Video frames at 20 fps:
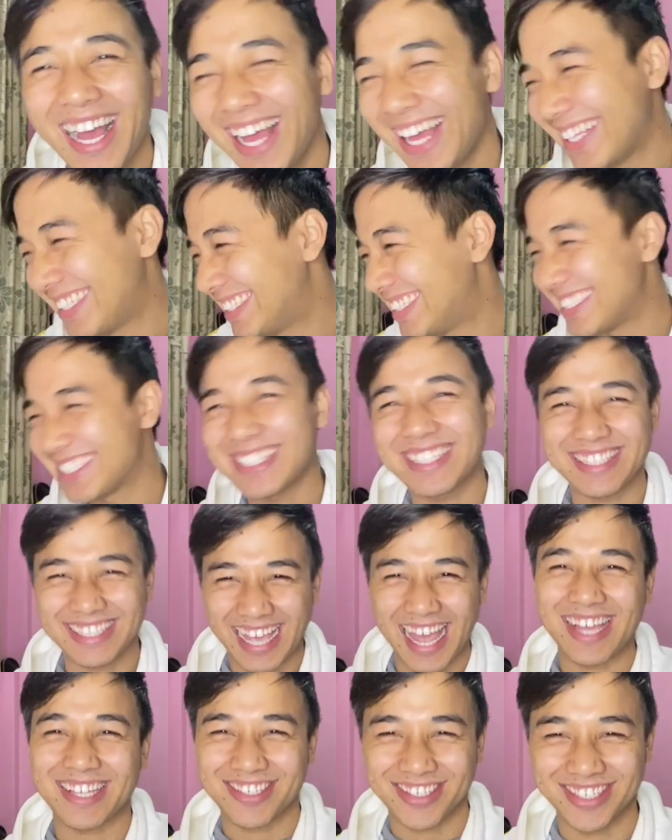This is
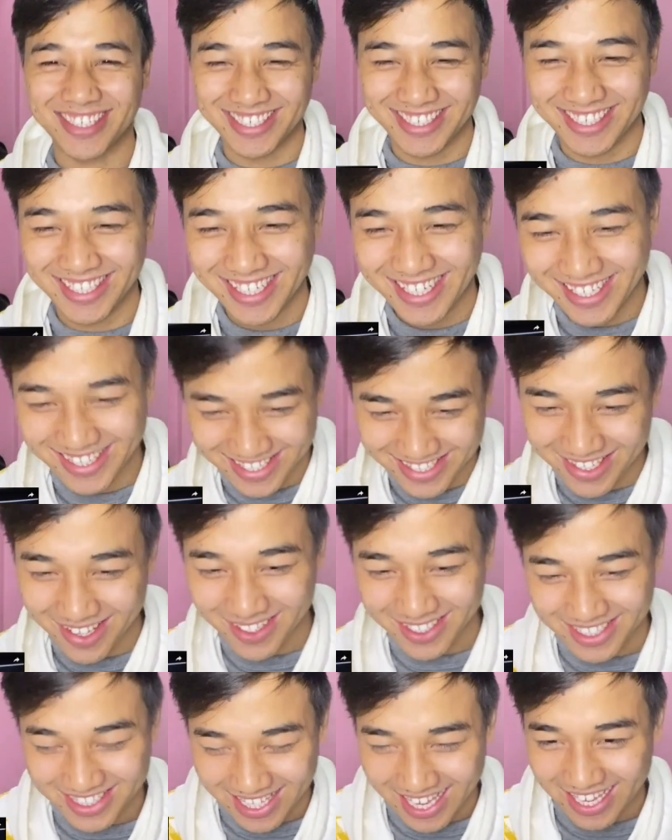catchy. The song
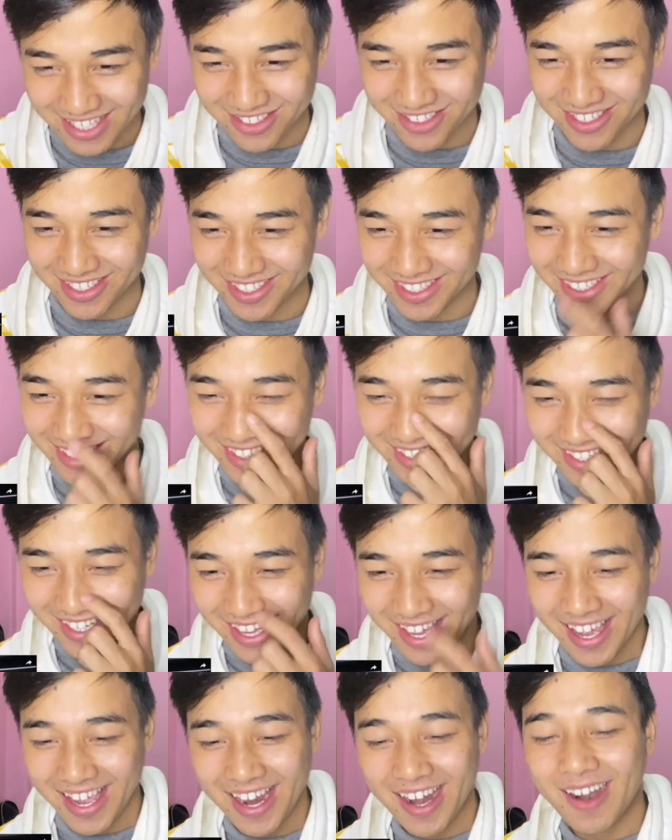is catchy.
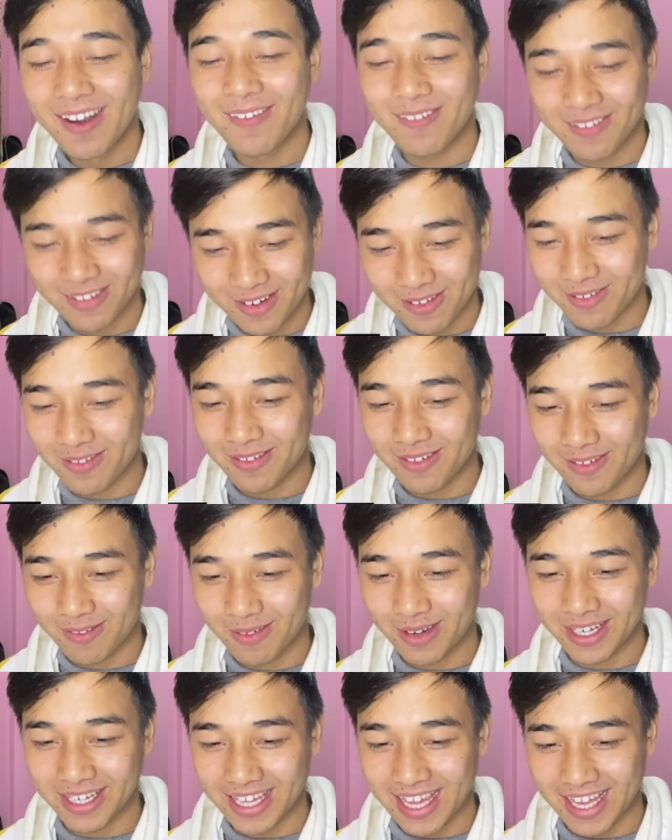
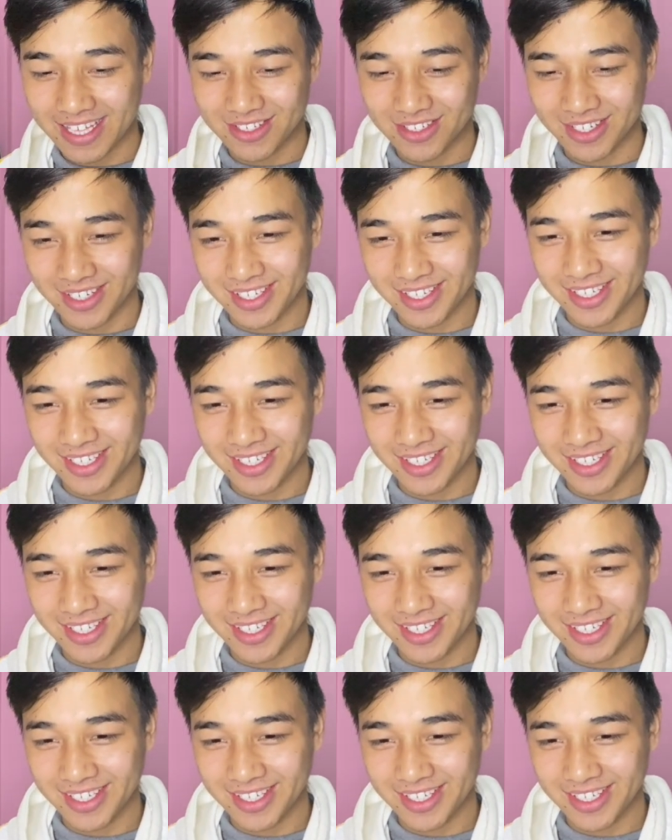Really catchy.